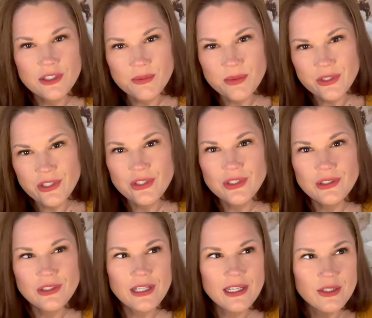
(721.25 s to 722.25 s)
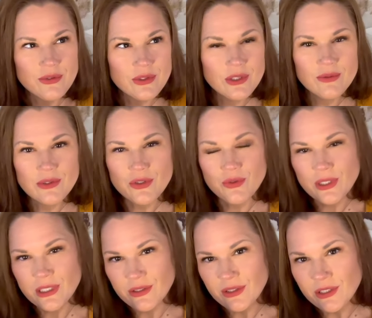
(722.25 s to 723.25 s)
position to ask for the universe for
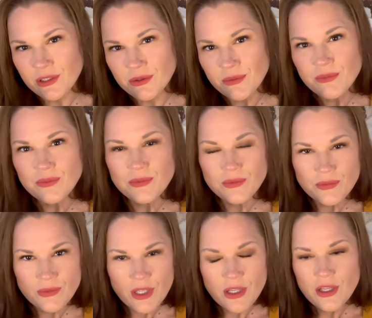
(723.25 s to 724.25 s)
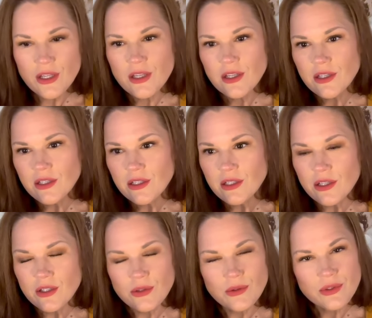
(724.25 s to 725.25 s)
anything.
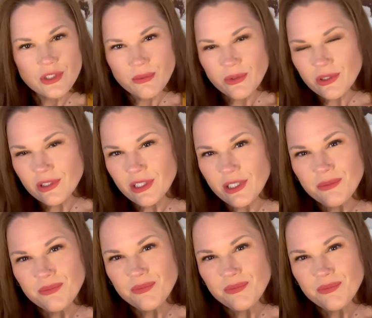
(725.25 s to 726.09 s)
You know, something like that.